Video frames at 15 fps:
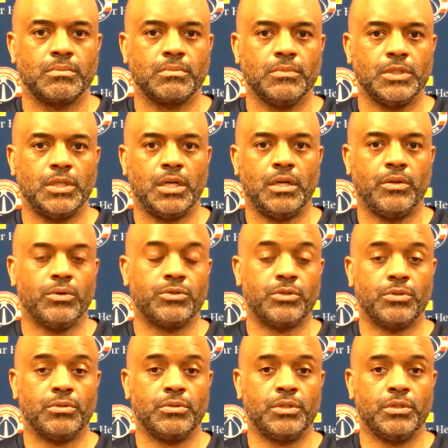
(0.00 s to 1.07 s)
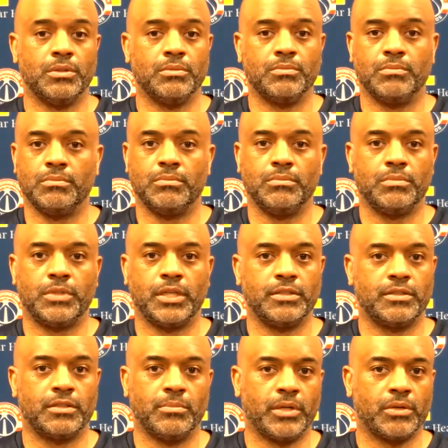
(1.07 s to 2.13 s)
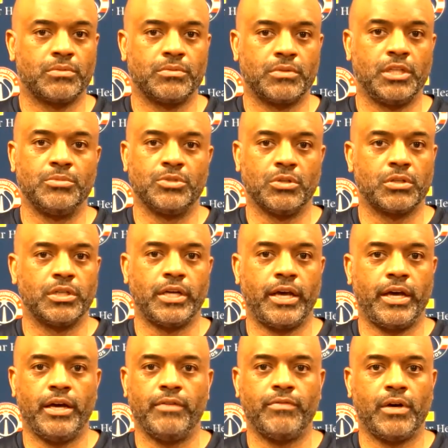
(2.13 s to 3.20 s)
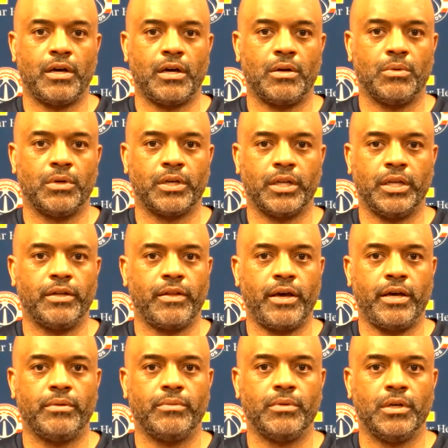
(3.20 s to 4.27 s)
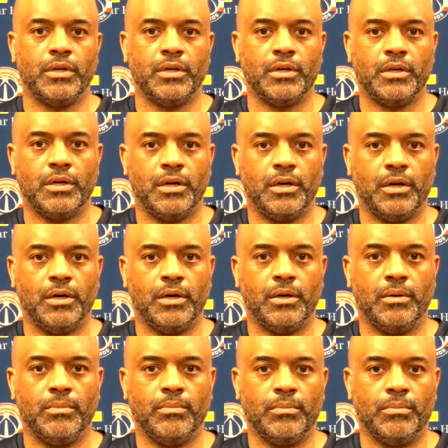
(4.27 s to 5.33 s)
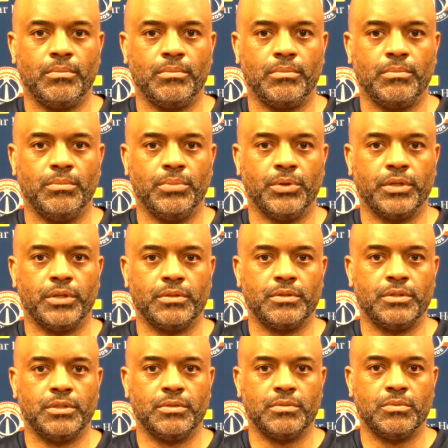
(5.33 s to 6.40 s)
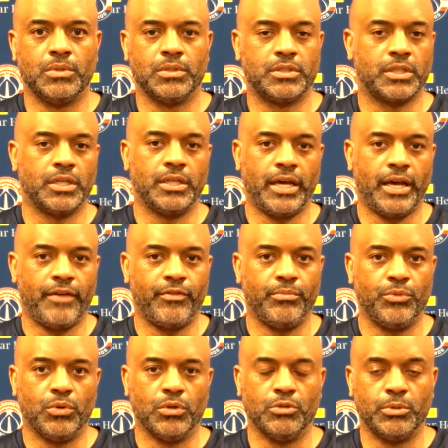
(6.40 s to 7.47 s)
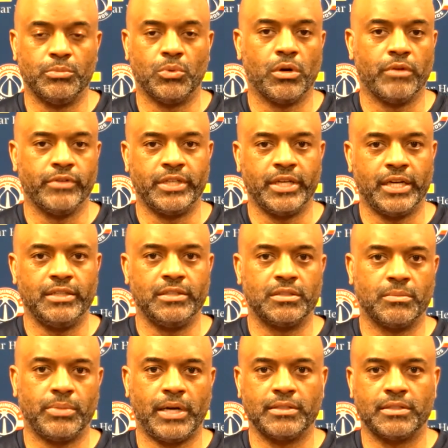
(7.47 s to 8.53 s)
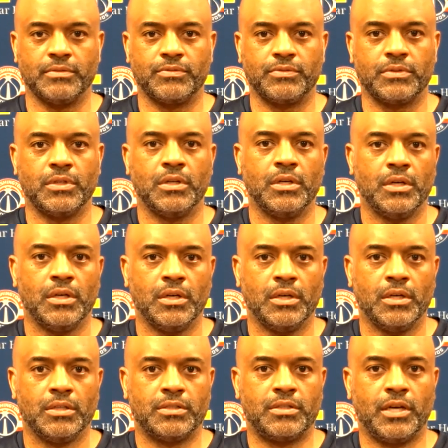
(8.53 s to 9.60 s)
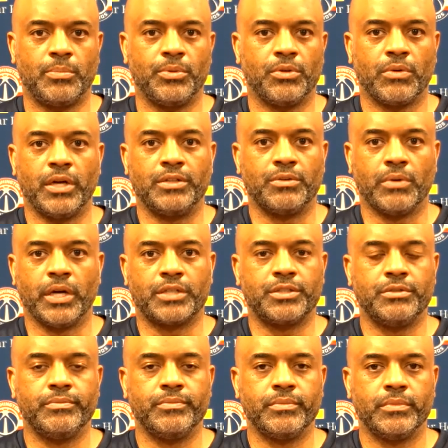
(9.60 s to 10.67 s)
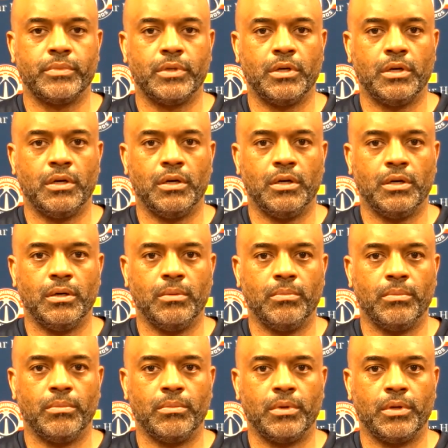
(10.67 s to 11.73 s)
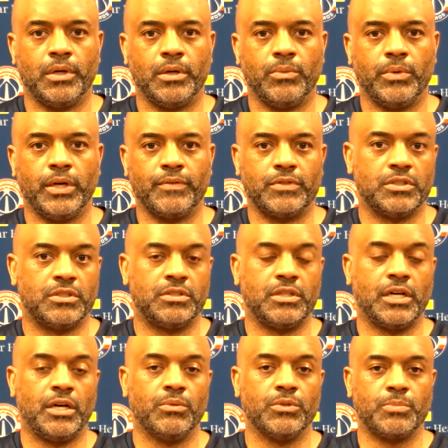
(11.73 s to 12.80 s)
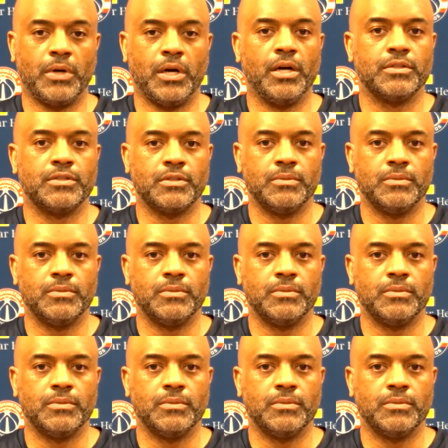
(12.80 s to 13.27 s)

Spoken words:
Those are, you know, things that the medical team's looking to have. I don't want to get into that. But, you know, once again, to have him do a little bit more every day is a positive step in the right direction. And we have to just see how he responds.